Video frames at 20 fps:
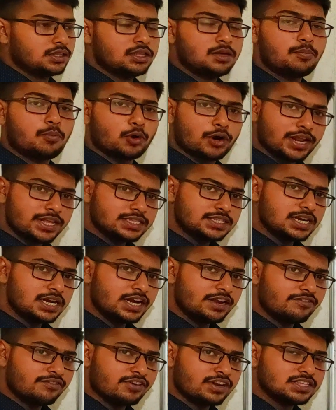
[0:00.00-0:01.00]
The
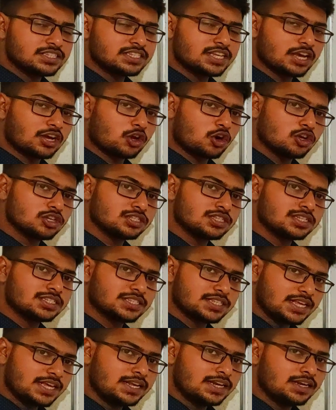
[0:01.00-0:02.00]
potential difference across the
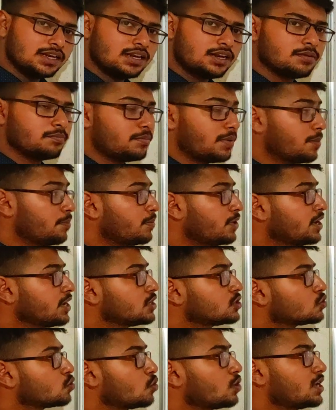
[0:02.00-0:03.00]
cell membrane
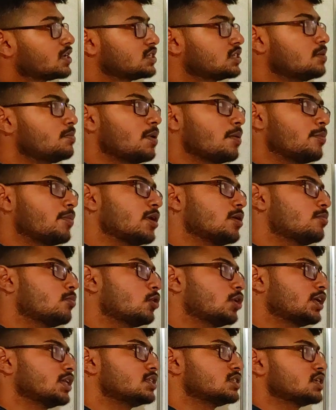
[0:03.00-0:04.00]
is known as the membrane
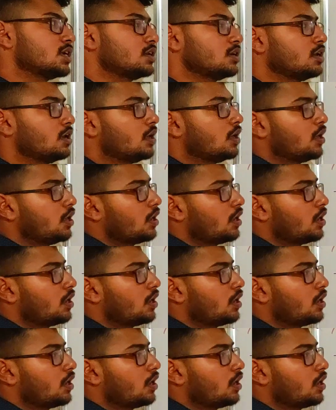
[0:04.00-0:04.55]
potential.